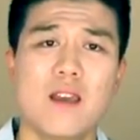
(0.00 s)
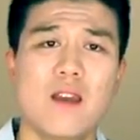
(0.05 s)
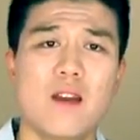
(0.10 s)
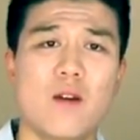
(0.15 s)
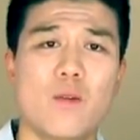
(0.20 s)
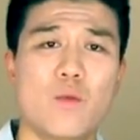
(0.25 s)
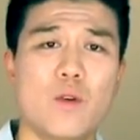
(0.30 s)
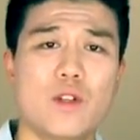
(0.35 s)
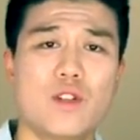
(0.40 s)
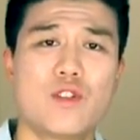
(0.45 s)

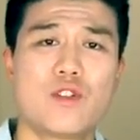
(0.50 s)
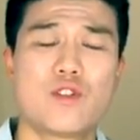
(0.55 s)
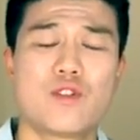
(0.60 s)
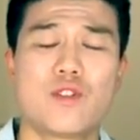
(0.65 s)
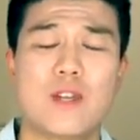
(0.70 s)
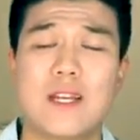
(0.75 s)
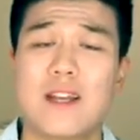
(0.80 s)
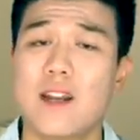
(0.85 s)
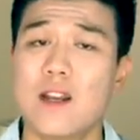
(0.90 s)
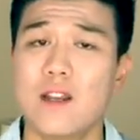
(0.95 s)
which
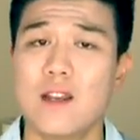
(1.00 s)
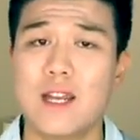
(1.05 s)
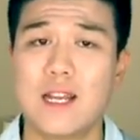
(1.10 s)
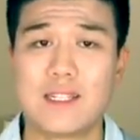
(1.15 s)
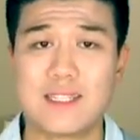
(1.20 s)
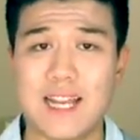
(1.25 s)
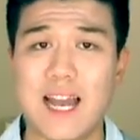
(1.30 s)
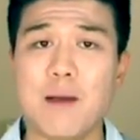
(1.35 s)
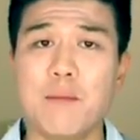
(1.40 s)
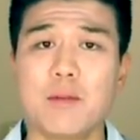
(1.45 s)
in our
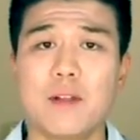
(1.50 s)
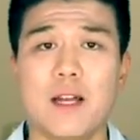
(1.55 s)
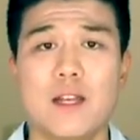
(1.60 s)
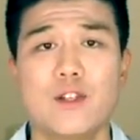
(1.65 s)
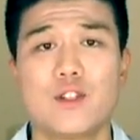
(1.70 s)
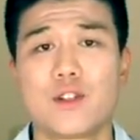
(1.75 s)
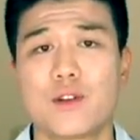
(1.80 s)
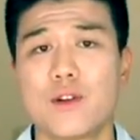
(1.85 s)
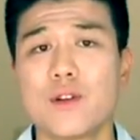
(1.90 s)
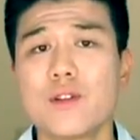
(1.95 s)
example I
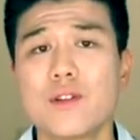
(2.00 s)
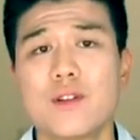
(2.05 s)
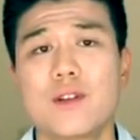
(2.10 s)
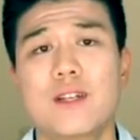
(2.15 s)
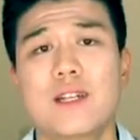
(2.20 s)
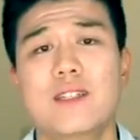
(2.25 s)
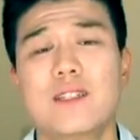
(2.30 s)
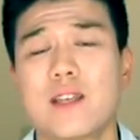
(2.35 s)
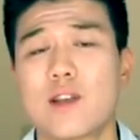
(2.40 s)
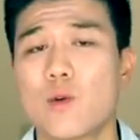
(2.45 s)
used earlier
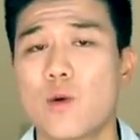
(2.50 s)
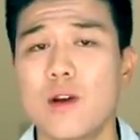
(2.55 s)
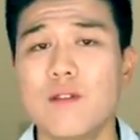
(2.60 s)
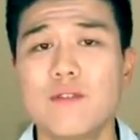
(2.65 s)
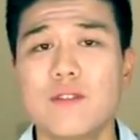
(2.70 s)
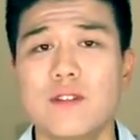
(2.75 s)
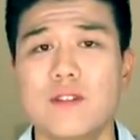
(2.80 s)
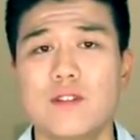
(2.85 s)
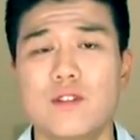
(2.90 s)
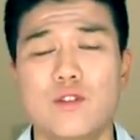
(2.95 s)
is
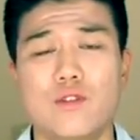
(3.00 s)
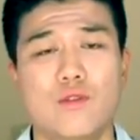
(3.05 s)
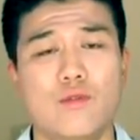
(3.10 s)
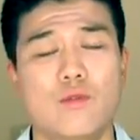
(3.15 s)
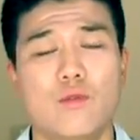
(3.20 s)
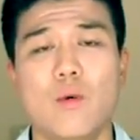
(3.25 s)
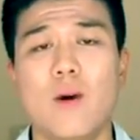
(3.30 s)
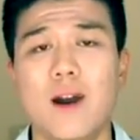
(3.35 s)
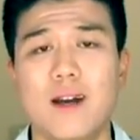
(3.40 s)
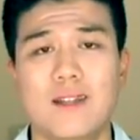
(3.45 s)
equivalent
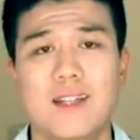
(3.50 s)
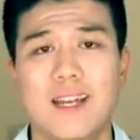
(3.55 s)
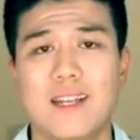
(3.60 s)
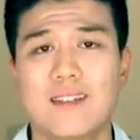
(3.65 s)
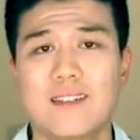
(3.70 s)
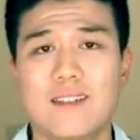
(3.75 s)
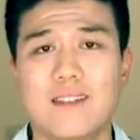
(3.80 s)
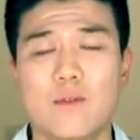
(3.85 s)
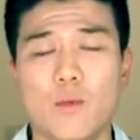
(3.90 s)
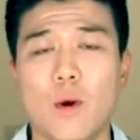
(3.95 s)
to what,
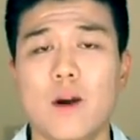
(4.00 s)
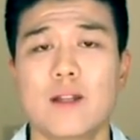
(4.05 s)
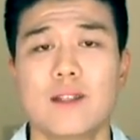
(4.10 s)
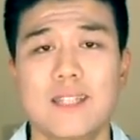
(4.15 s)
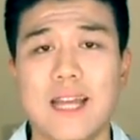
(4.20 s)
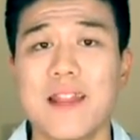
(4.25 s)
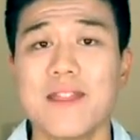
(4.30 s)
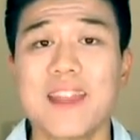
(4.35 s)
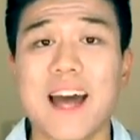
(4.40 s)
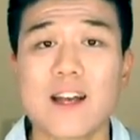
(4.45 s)

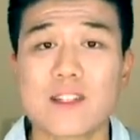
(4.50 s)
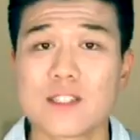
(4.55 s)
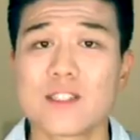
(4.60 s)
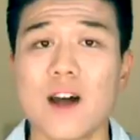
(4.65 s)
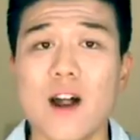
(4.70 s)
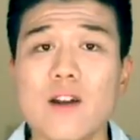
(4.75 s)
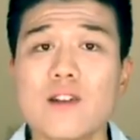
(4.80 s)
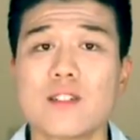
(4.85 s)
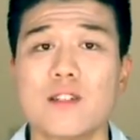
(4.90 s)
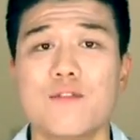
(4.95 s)

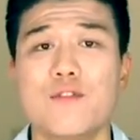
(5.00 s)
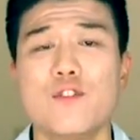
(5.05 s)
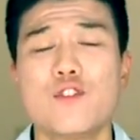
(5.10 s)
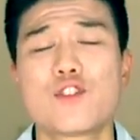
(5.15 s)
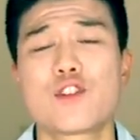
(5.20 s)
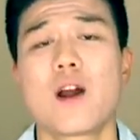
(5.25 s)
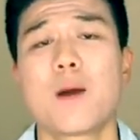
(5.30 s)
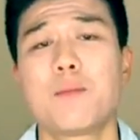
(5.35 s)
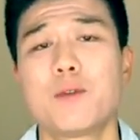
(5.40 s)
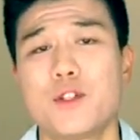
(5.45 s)
$10,000 in
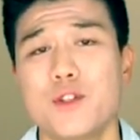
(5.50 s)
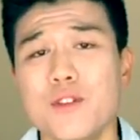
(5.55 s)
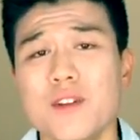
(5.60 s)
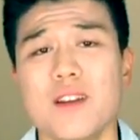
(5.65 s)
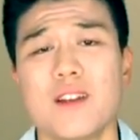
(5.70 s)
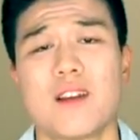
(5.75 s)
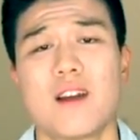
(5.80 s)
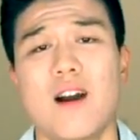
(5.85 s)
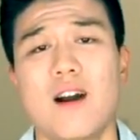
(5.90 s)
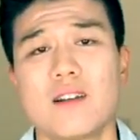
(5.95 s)
future
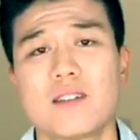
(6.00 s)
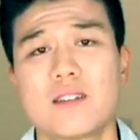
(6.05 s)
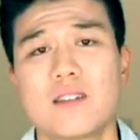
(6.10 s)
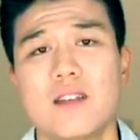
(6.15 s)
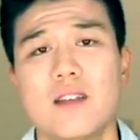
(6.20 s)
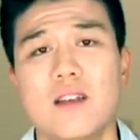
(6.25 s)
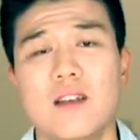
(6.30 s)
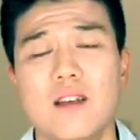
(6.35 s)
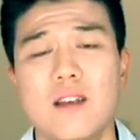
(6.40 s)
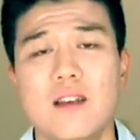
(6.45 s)
opportunity cost,
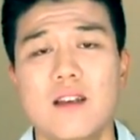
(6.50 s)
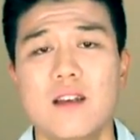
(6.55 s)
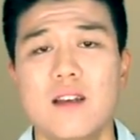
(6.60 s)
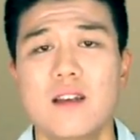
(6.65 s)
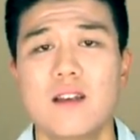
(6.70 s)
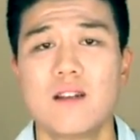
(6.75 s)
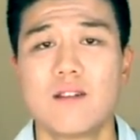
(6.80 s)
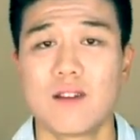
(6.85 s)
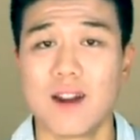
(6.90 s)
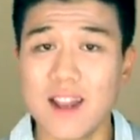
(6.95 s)

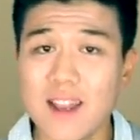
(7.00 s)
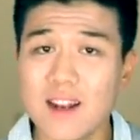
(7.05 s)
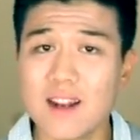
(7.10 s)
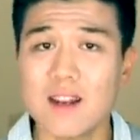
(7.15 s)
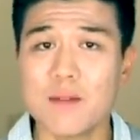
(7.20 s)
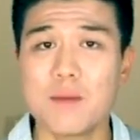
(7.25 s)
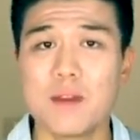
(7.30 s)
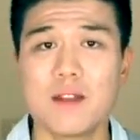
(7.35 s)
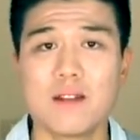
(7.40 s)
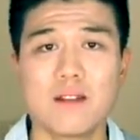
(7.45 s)
right?
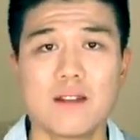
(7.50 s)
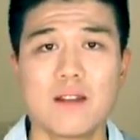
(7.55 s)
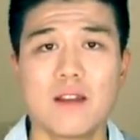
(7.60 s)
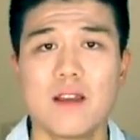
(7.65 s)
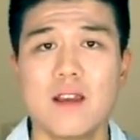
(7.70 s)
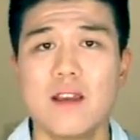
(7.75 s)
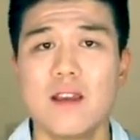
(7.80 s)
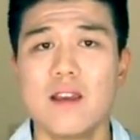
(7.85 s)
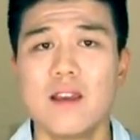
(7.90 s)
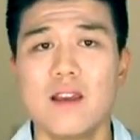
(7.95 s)
I mean,
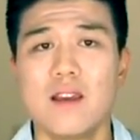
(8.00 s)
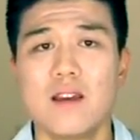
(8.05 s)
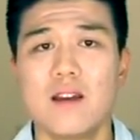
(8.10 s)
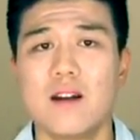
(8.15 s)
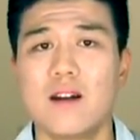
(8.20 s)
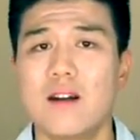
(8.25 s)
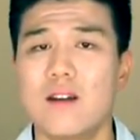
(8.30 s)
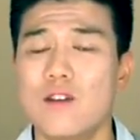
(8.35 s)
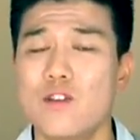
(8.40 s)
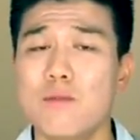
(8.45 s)

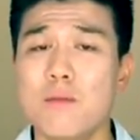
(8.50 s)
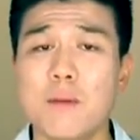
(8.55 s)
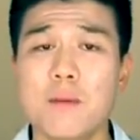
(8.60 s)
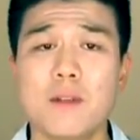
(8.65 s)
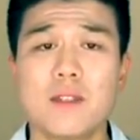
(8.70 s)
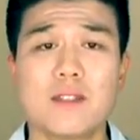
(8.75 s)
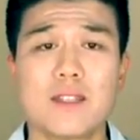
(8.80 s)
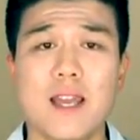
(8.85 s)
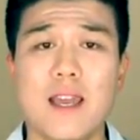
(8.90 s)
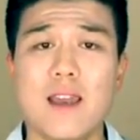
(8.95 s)
you may
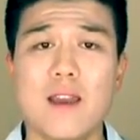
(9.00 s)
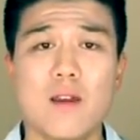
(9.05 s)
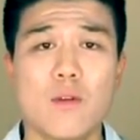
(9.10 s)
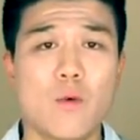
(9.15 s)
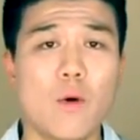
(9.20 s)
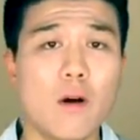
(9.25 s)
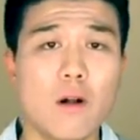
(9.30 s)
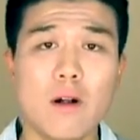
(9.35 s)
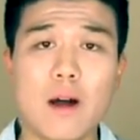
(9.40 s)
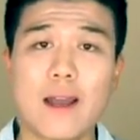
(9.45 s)
be saying,
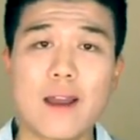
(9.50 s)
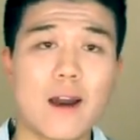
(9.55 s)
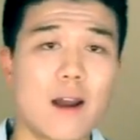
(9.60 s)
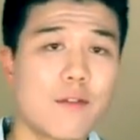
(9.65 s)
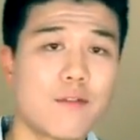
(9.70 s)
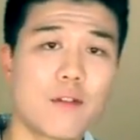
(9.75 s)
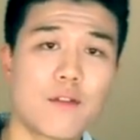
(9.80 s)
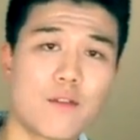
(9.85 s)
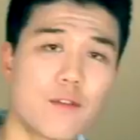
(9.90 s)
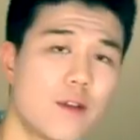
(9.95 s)
well, I got
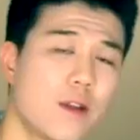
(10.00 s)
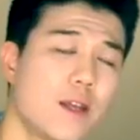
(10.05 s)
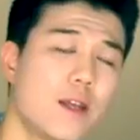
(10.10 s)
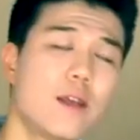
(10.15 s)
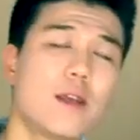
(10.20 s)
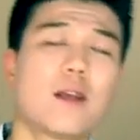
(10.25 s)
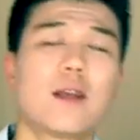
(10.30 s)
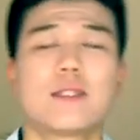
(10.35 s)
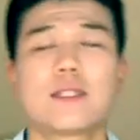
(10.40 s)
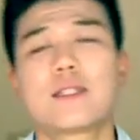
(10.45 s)
it for
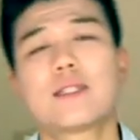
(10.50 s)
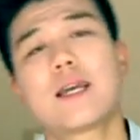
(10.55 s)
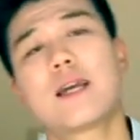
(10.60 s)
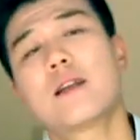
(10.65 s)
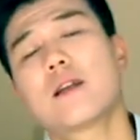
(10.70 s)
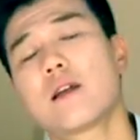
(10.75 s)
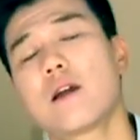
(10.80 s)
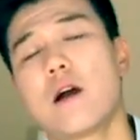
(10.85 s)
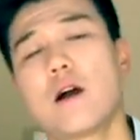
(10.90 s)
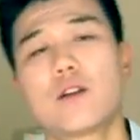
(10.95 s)
free because I
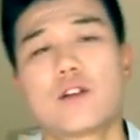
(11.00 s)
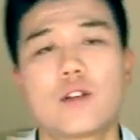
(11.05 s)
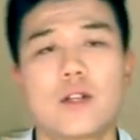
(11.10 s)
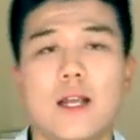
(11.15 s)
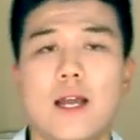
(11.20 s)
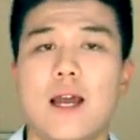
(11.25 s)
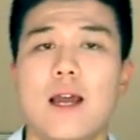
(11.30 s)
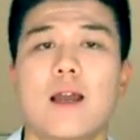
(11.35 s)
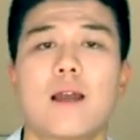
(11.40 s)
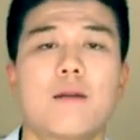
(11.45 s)
signed a
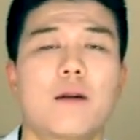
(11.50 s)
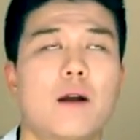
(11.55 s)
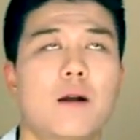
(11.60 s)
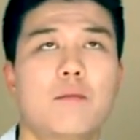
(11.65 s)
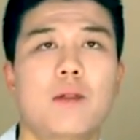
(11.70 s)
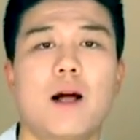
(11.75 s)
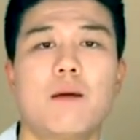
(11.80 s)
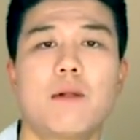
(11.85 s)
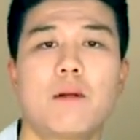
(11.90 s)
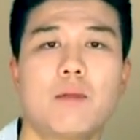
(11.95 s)
contract,
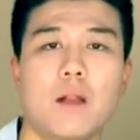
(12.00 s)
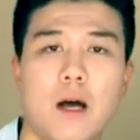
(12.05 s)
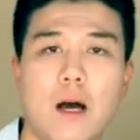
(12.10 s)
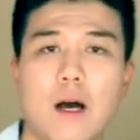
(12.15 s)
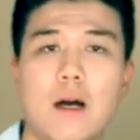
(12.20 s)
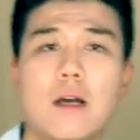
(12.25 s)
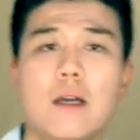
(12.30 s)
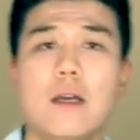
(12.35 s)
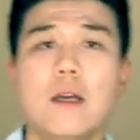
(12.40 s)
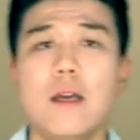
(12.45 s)
blah, blah,
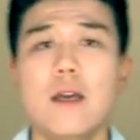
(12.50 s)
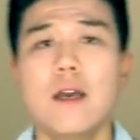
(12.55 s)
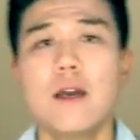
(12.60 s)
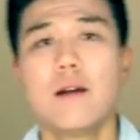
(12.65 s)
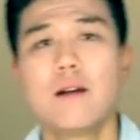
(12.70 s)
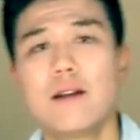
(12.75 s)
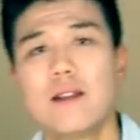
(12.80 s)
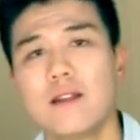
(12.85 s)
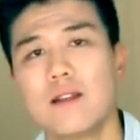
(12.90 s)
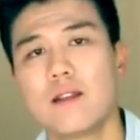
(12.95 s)
blah.
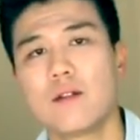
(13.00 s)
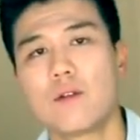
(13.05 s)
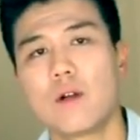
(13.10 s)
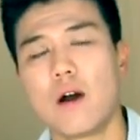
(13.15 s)
But